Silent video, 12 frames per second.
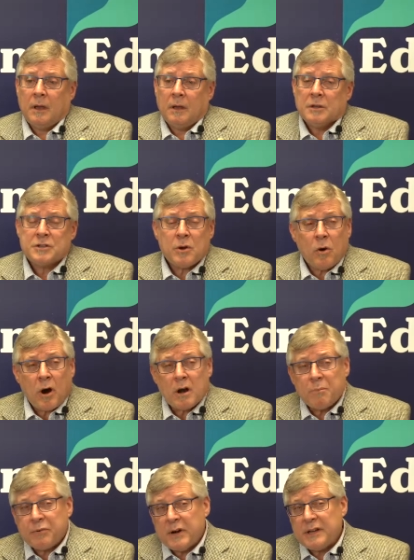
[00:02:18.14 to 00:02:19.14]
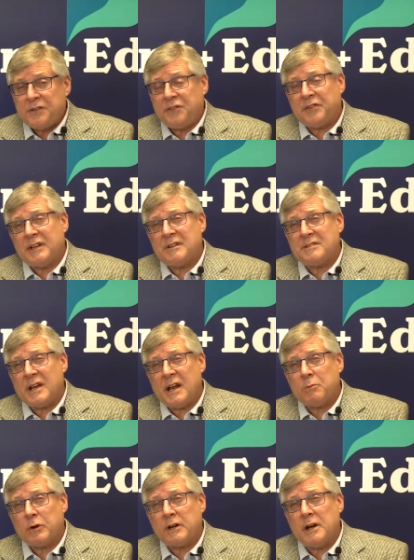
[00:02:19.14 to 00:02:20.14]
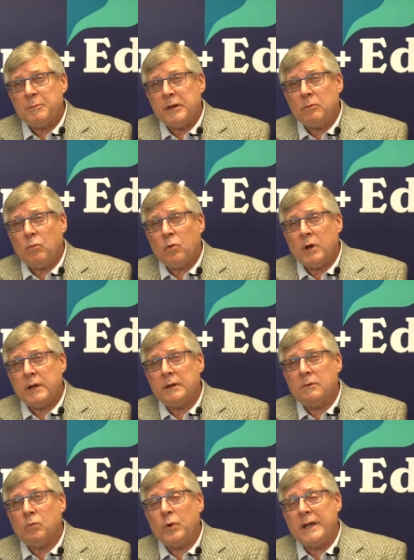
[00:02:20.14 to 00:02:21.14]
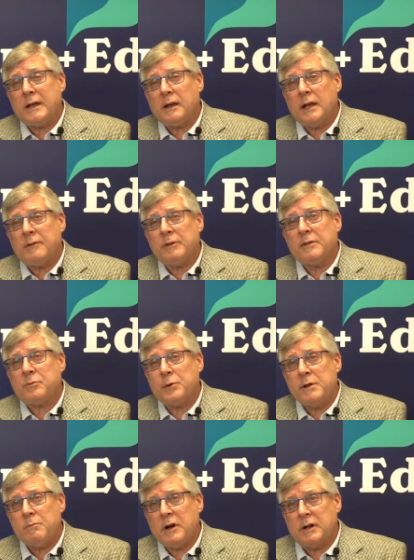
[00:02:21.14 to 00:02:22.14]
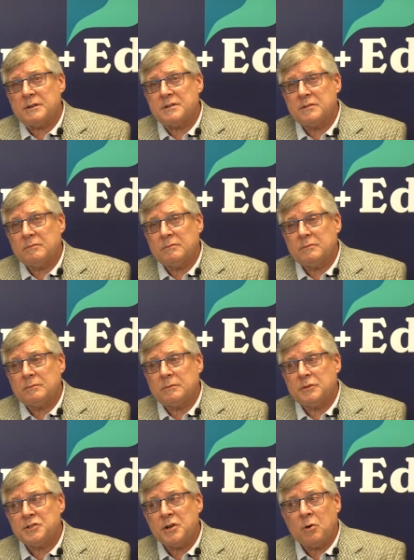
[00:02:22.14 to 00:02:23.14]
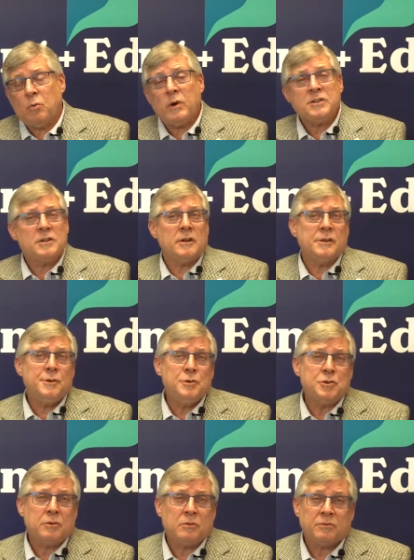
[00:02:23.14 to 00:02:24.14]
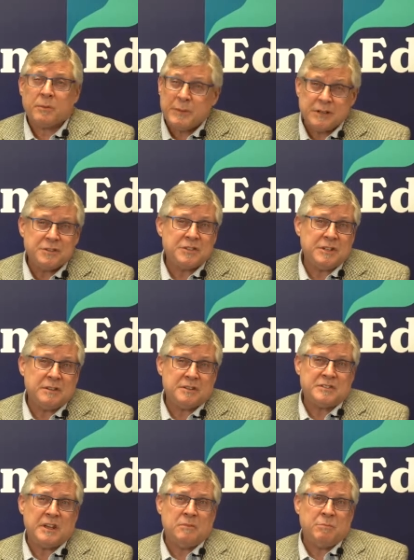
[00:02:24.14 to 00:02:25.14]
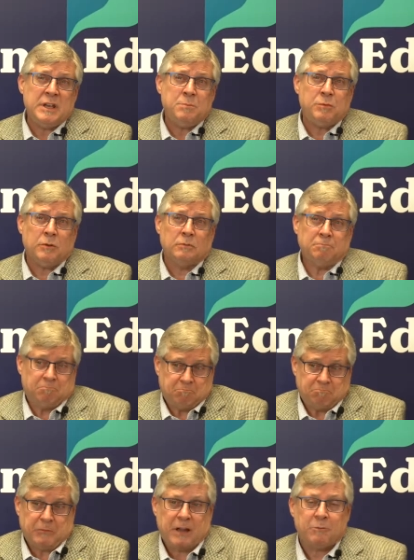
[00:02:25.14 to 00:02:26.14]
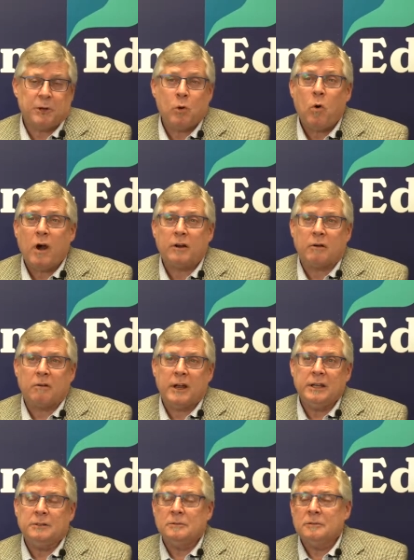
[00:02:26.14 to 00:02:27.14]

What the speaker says: So our apprentices at the time were coming in 1 week every 3 months. So it wasn't unusual for me to see the same people every quarter, right?